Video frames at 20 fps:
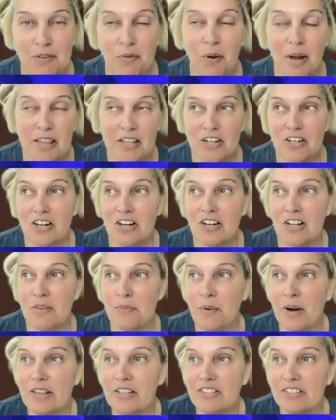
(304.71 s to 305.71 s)
Whether
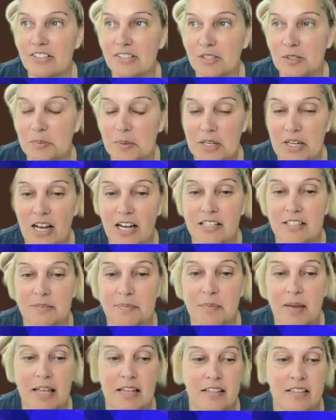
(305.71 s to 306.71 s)
this is
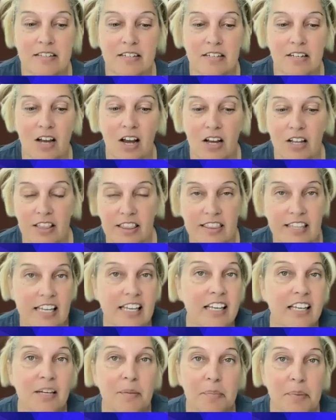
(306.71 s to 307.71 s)
because men did not
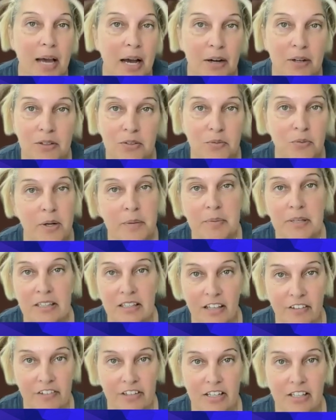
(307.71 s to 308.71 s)
think about women
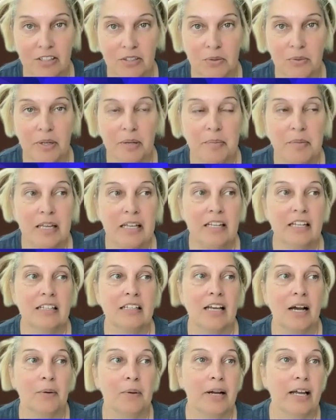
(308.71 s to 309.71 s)
loving other women in
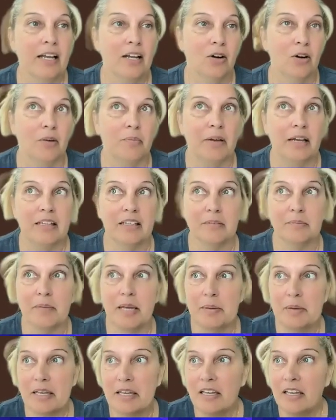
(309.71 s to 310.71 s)
that way, or
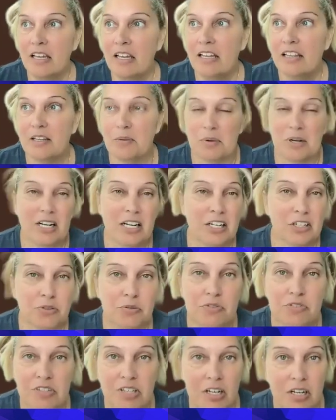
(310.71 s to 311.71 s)
maybe they weren't
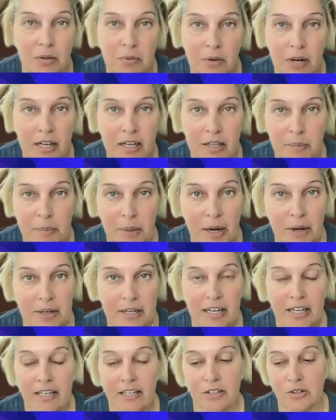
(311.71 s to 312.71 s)
interested in writing about
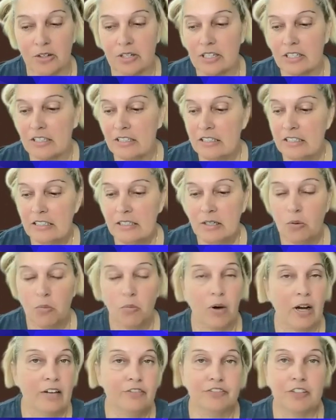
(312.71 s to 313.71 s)
it, or
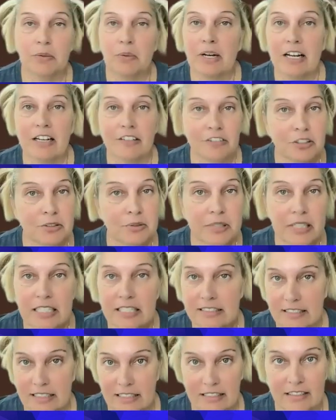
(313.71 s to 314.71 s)
what, for whatever
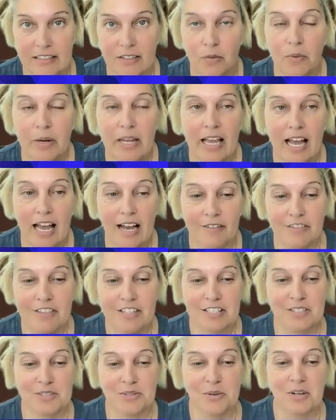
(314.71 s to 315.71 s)
reason, we have
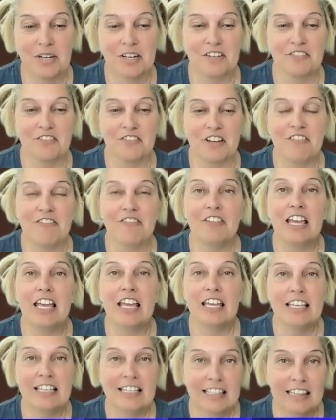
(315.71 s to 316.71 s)
this sort of
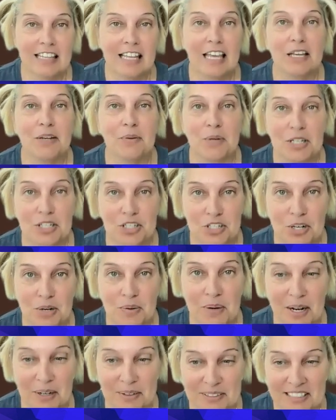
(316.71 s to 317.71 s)
vague language
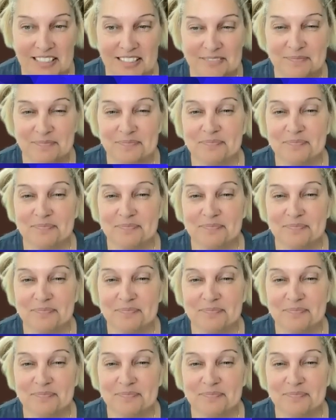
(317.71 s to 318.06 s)
around it.